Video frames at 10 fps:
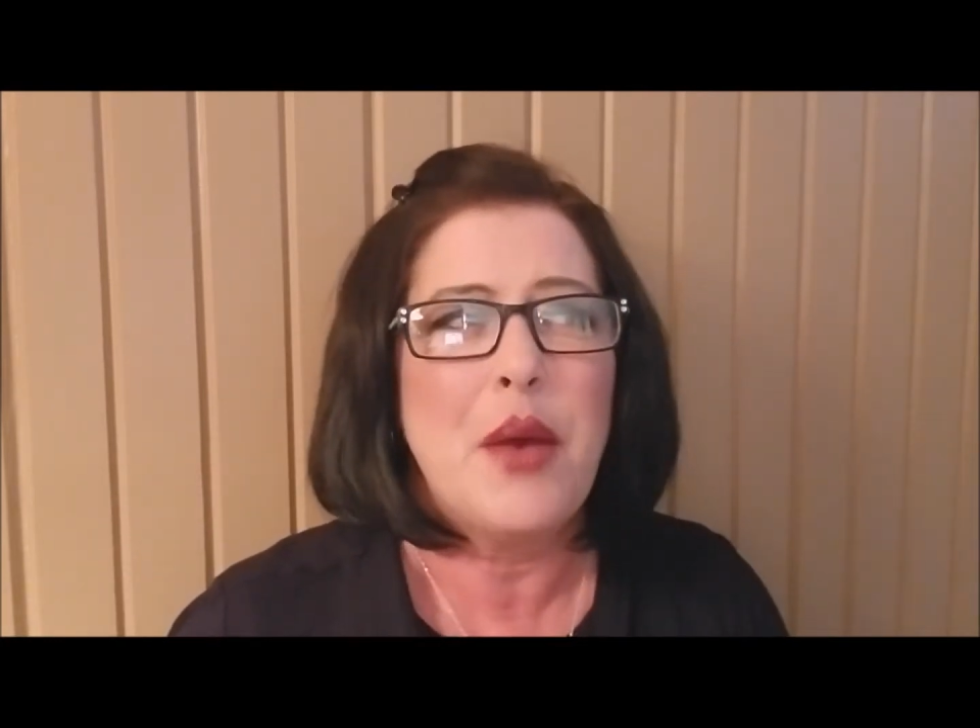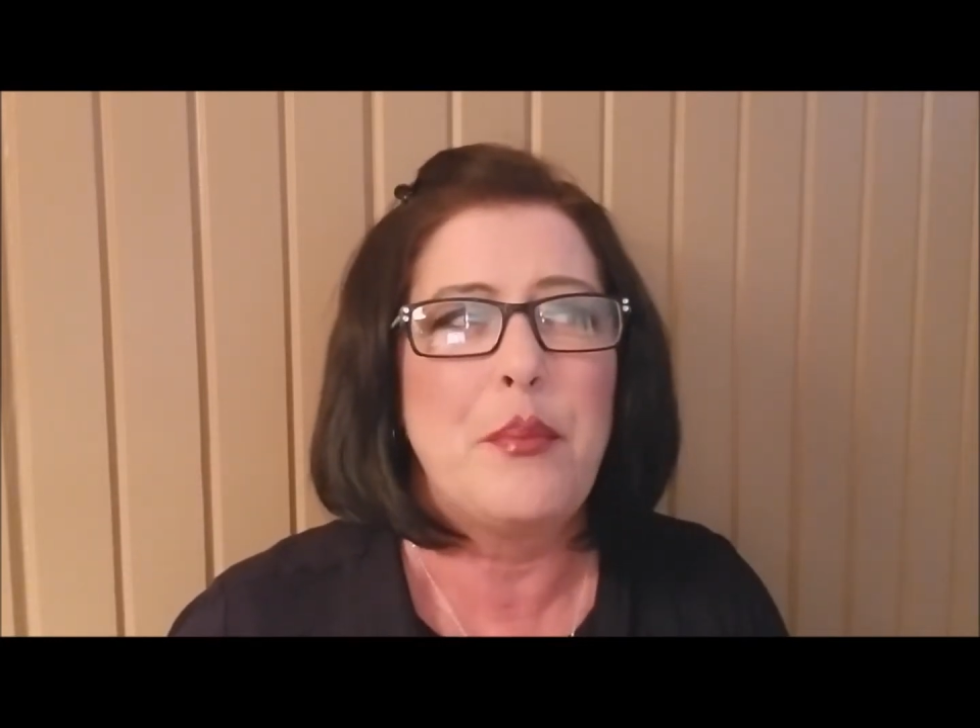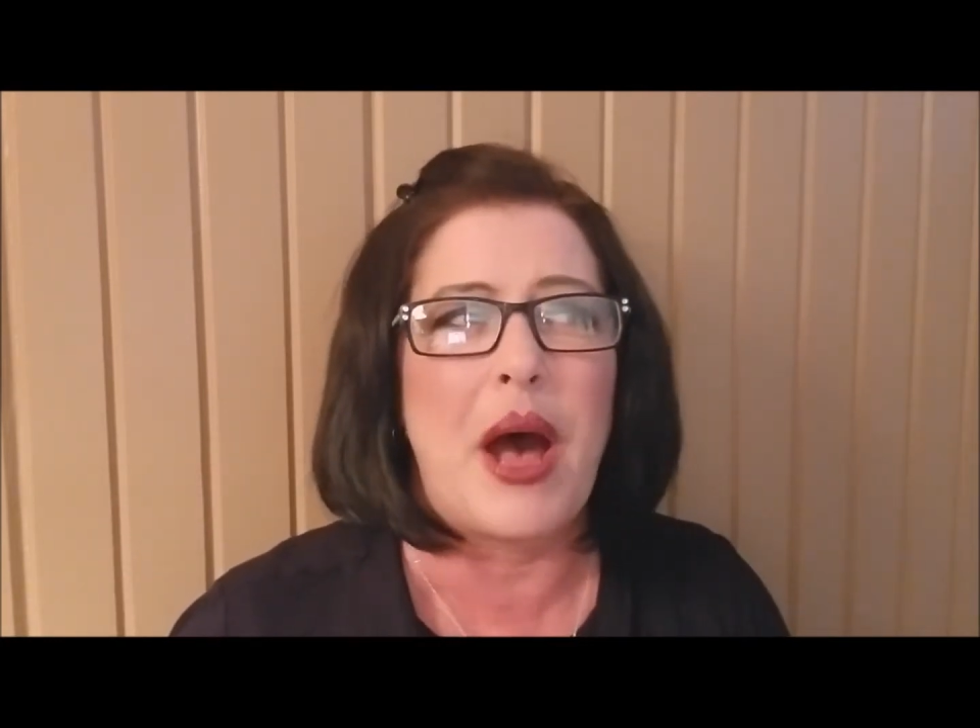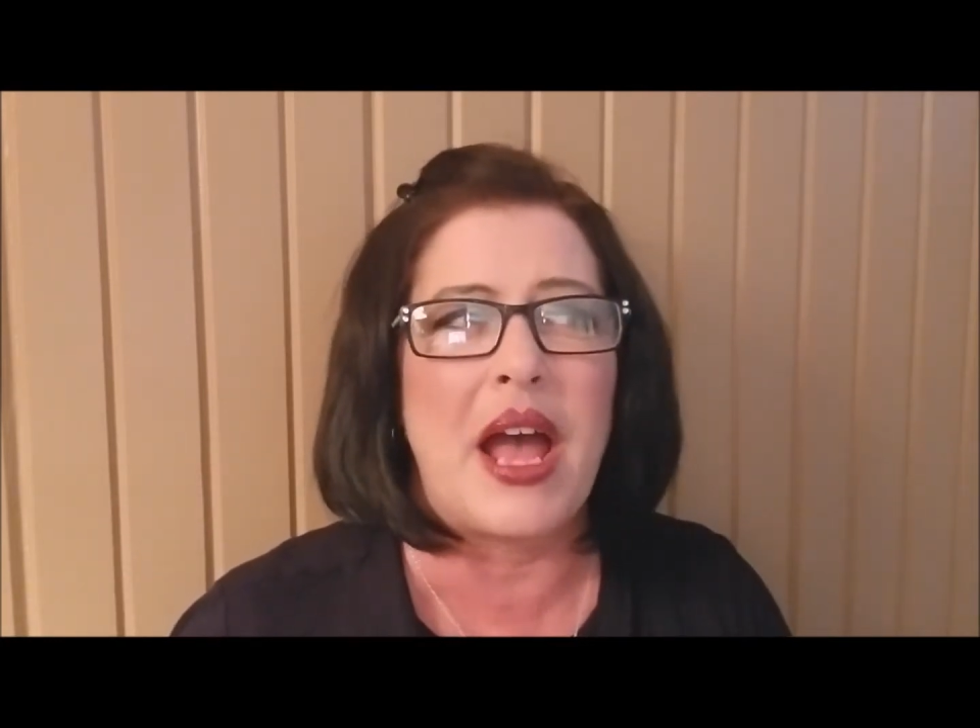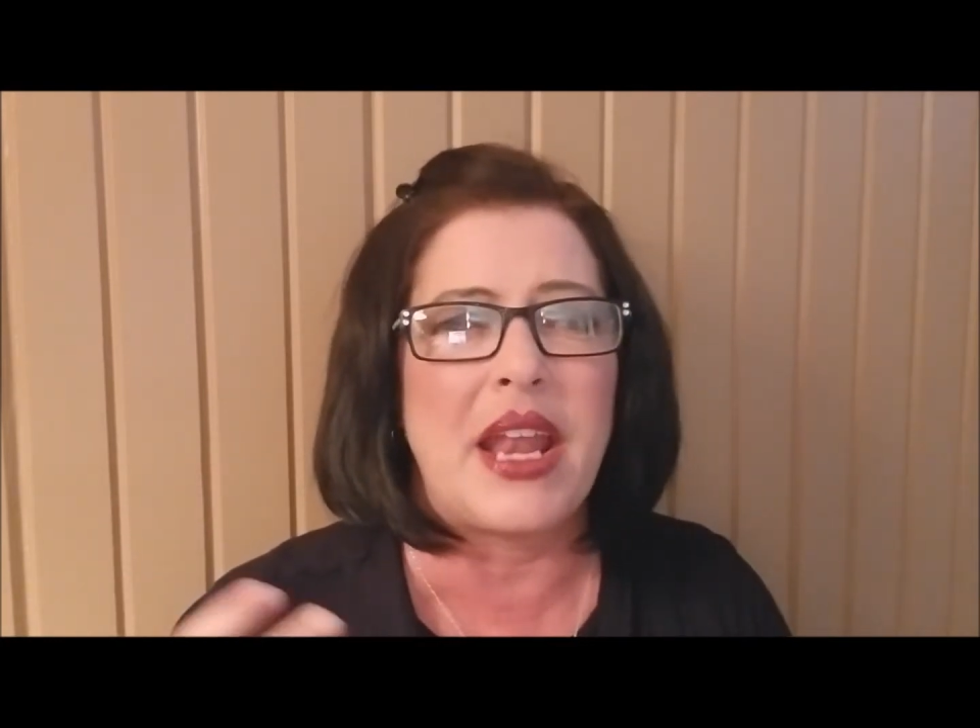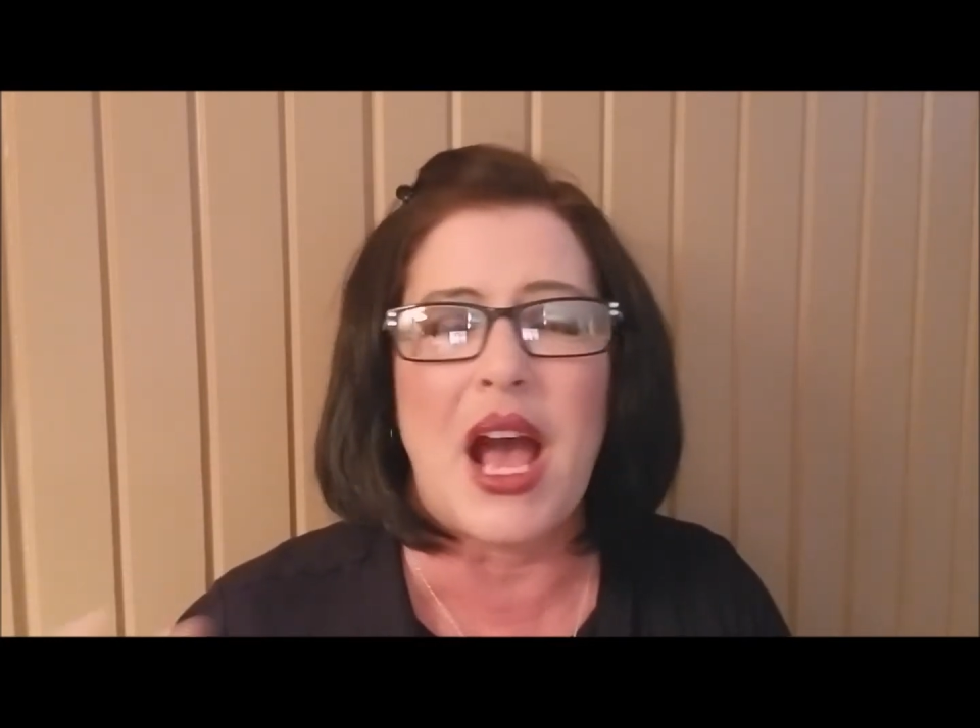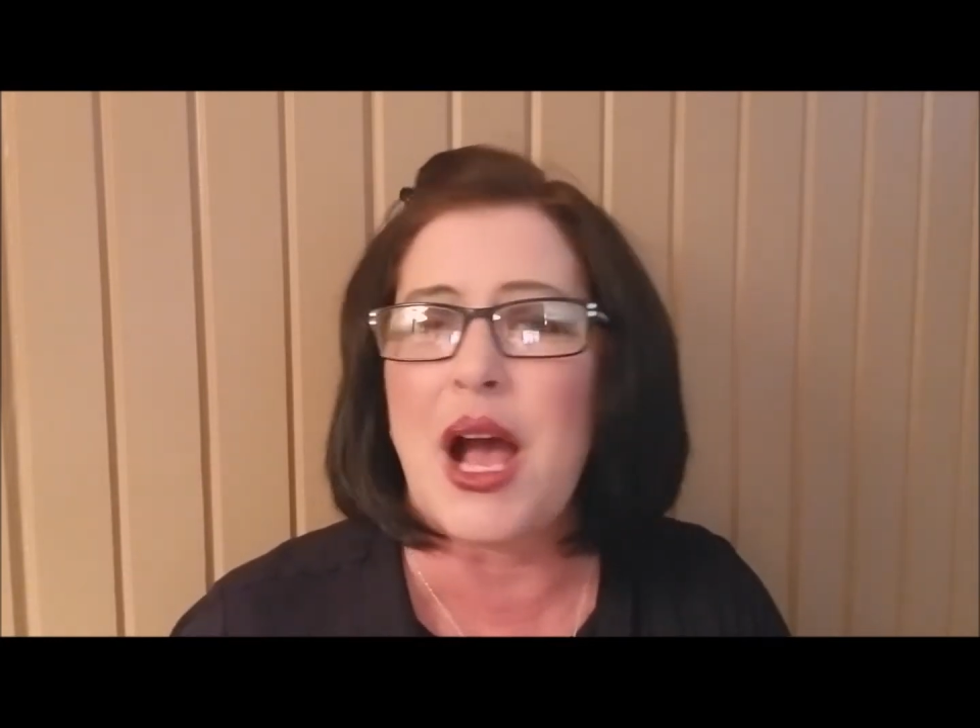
but,